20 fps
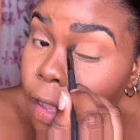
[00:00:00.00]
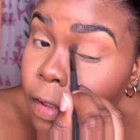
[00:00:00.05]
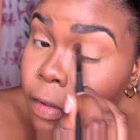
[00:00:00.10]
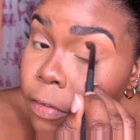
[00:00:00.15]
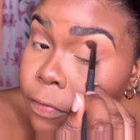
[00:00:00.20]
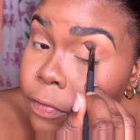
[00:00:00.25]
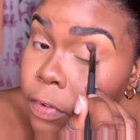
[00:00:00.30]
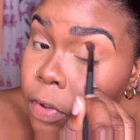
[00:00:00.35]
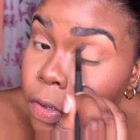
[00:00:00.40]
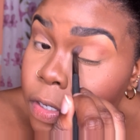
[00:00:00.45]

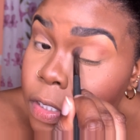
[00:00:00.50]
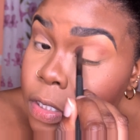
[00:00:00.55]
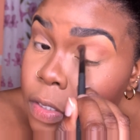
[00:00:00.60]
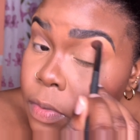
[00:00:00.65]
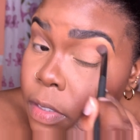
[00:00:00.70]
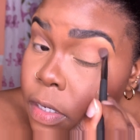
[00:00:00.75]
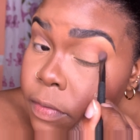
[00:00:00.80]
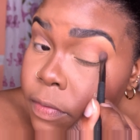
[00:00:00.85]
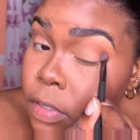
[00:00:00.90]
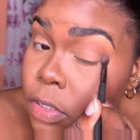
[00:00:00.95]
Of course,
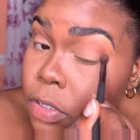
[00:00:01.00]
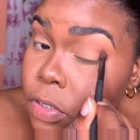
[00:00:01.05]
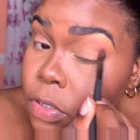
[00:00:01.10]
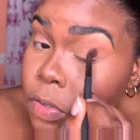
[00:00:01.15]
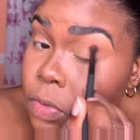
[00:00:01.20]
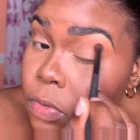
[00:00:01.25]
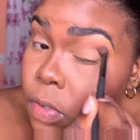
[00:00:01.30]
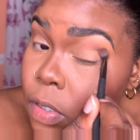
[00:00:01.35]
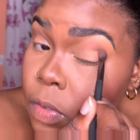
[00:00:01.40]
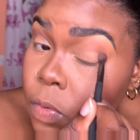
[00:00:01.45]
whatever you
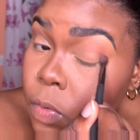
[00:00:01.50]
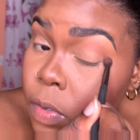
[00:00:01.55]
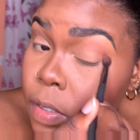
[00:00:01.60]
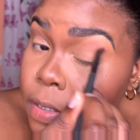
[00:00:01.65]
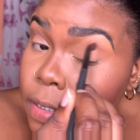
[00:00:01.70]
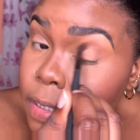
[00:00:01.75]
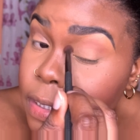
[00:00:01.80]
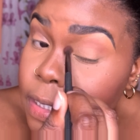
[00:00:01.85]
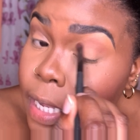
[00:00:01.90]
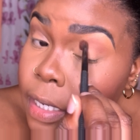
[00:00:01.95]
do on
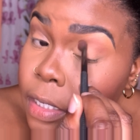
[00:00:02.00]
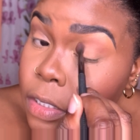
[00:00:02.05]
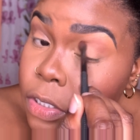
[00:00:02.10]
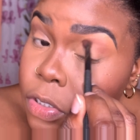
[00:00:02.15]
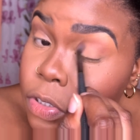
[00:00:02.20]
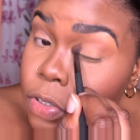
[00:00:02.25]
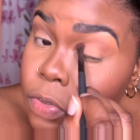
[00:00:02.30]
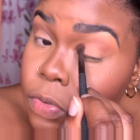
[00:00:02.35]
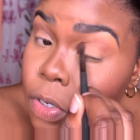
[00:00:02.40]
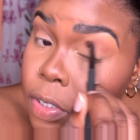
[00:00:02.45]
one side, you
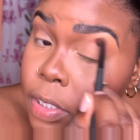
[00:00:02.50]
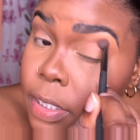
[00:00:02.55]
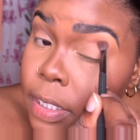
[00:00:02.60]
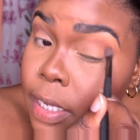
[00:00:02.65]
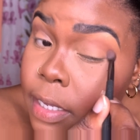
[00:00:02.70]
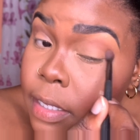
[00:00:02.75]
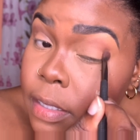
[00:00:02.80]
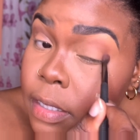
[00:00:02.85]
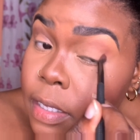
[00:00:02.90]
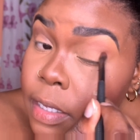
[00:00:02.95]
do on the
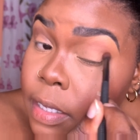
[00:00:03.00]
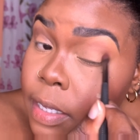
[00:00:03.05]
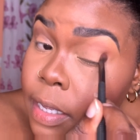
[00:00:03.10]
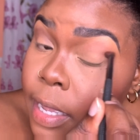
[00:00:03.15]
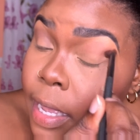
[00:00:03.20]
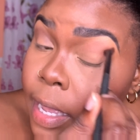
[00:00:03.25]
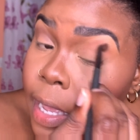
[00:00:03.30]
other.